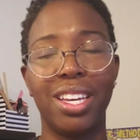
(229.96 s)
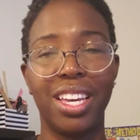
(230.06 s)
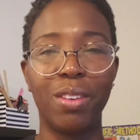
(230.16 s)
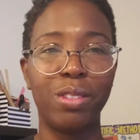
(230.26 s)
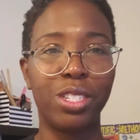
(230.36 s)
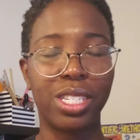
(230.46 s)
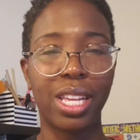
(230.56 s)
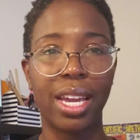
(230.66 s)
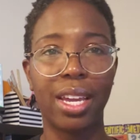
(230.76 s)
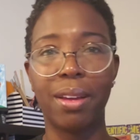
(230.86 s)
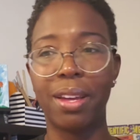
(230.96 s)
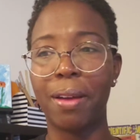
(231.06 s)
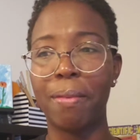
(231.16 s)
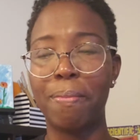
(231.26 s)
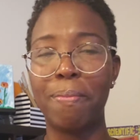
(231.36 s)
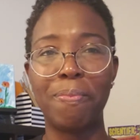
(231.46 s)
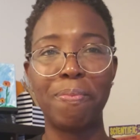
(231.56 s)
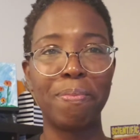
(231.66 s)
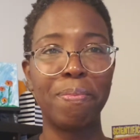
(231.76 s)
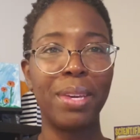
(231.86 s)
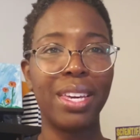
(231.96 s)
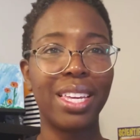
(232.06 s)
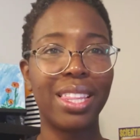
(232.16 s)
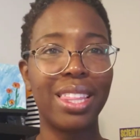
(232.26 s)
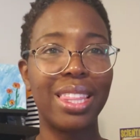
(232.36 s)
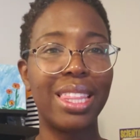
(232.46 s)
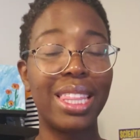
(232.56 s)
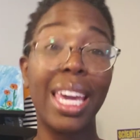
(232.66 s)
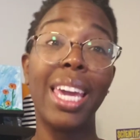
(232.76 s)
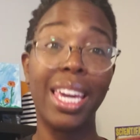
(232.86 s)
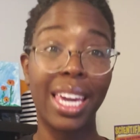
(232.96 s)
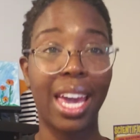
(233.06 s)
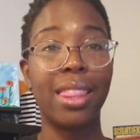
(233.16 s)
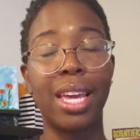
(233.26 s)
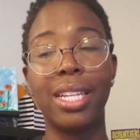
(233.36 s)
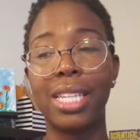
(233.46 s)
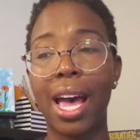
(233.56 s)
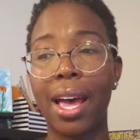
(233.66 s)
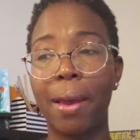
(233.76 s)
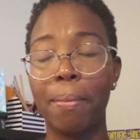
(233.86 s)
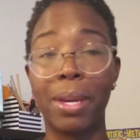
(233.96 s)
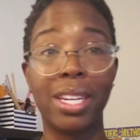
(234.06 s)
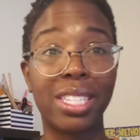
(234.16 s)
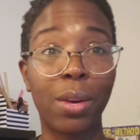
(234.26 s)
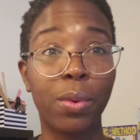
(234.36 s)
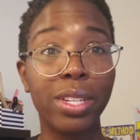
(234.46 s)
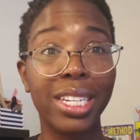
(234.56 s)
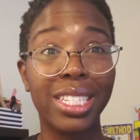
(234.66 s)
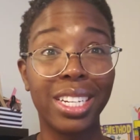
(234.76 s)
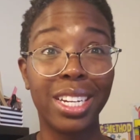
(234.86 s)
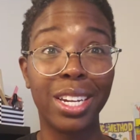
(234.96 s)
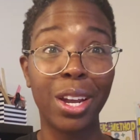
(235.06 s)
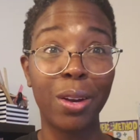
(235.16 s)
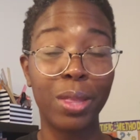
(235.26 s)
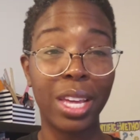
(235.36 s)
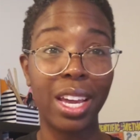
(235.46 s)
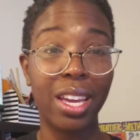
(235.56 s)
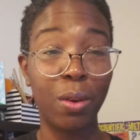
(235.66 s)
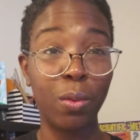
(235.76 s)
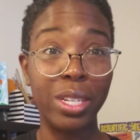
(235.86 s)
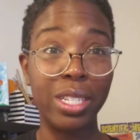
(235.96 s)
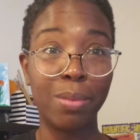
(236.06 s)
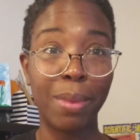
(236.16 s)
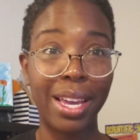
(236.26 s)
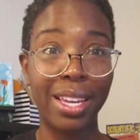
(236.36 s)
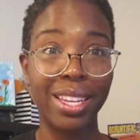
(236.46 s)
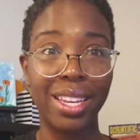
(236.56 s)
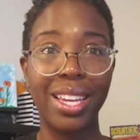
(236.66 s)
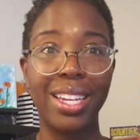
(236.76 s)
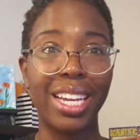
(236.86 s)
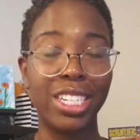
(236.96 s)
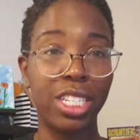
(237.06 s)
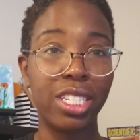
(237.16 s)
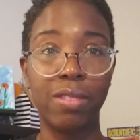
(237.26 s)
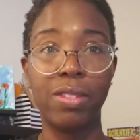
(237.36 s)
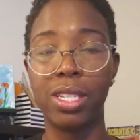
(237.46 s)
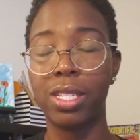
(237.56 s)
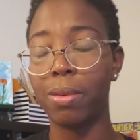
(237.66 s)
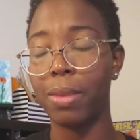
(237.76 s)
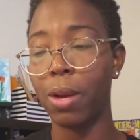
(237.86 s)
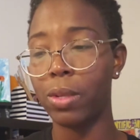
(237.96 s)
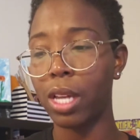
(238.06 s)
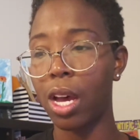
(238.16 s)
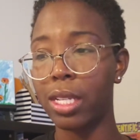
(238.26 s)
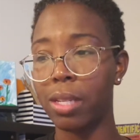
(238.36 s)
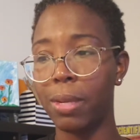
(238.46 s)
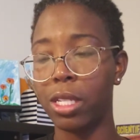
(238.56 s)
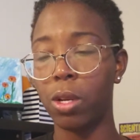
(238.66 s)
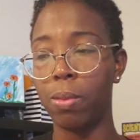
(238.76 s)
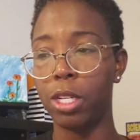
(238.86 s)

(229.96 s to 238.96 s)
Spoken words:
it was just a big thing at that time because I really didn't know that it was my digestive system that was causing me so